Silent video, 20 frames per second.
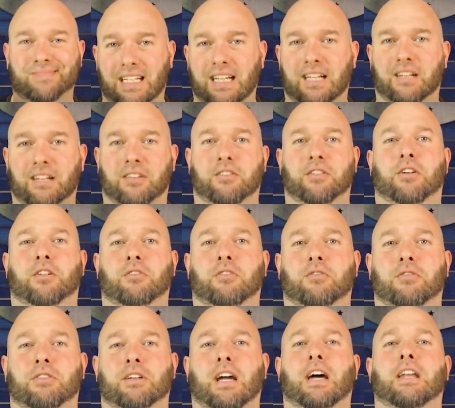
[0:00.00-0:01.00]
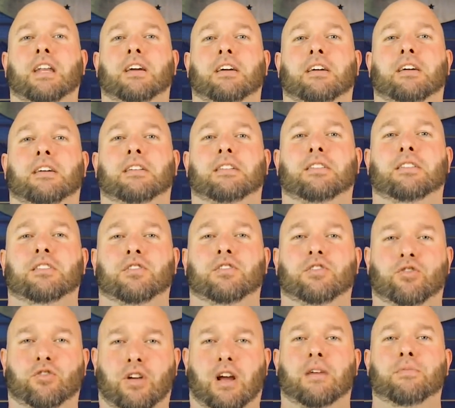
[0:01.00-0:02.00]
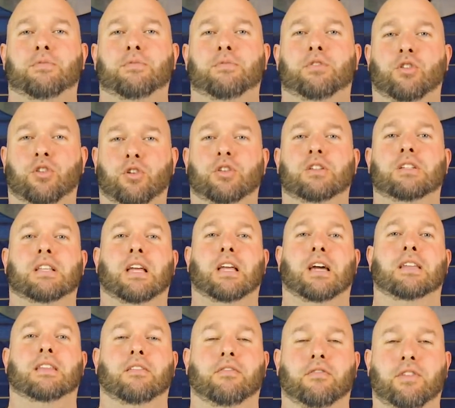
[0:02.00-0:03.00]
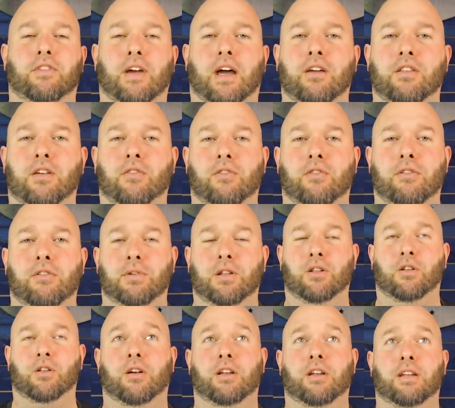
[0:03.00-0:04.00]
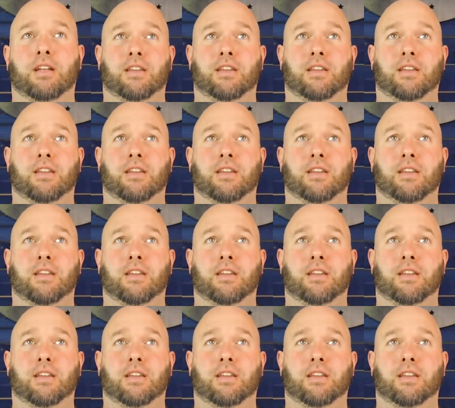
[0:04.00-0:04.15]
kind of describes or looks like the value that we've learning.